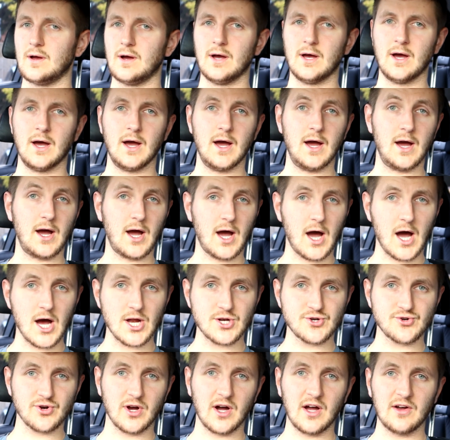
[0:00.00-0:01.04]

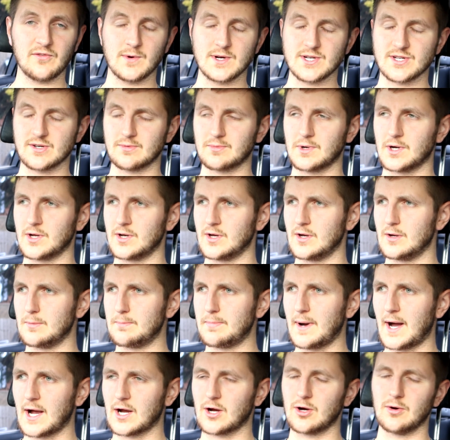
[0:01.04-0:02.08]
hard drive which I'm going to
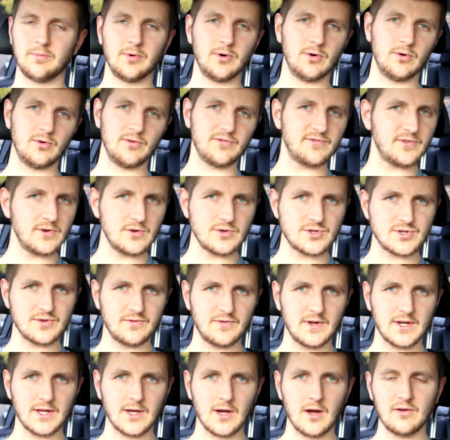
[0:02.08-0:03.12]
back up all future
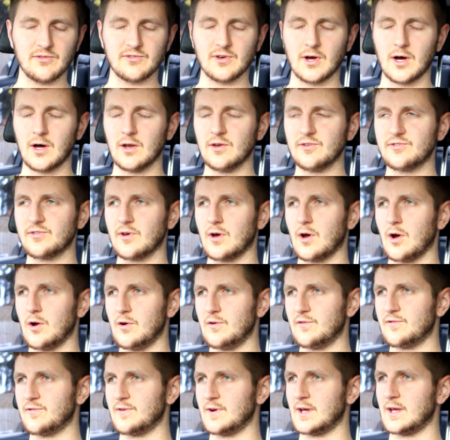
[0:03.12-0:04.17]
videos on, so
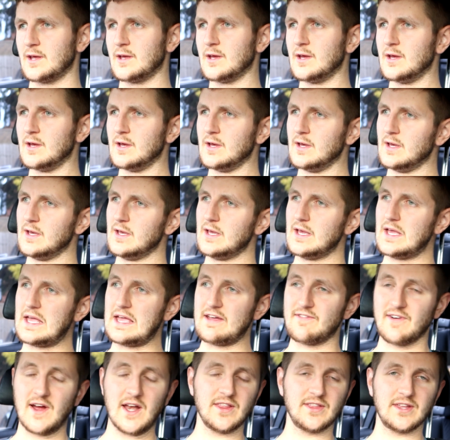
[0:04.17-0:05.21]
hopefully
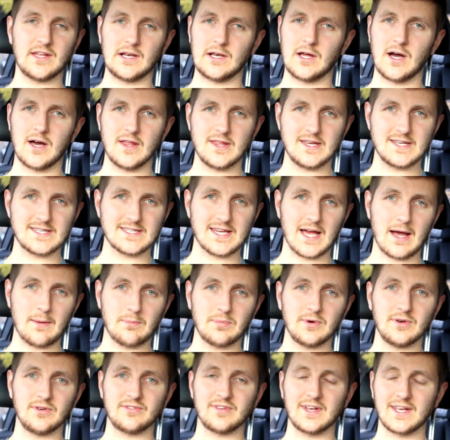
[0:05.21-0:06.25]
if anything like this
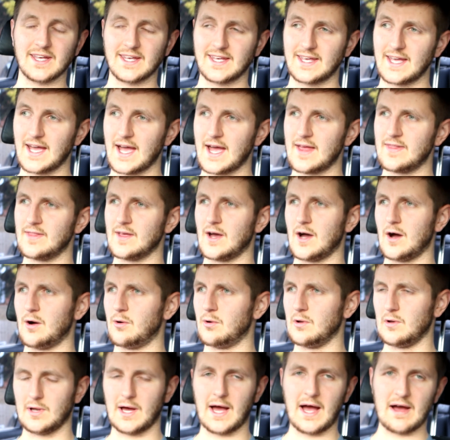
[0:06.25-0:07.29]
happens again, that I
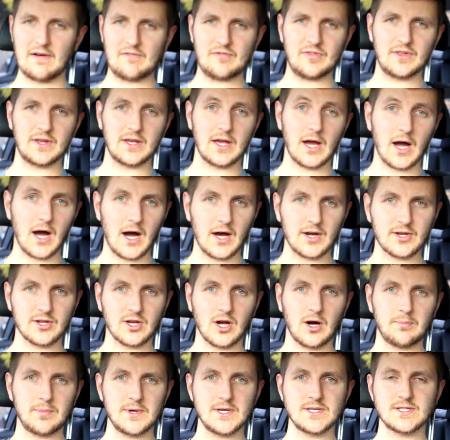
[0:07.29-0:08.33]
will have the hard
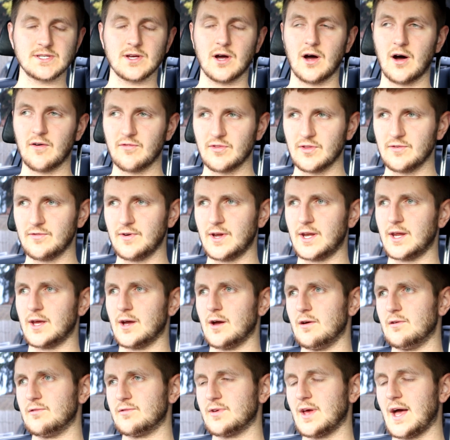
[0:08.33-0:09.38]
copies of the
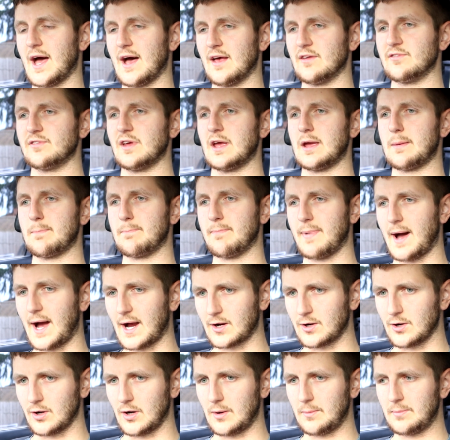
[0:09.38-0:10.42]
videos as a
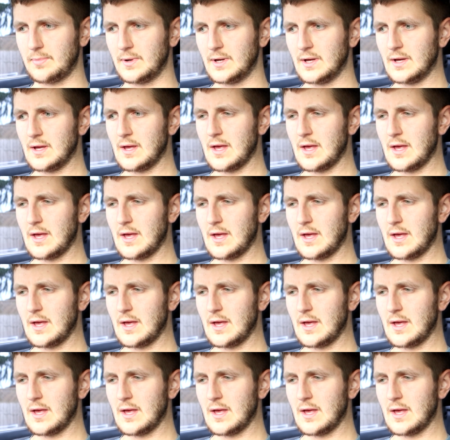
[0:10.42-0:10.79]
backup.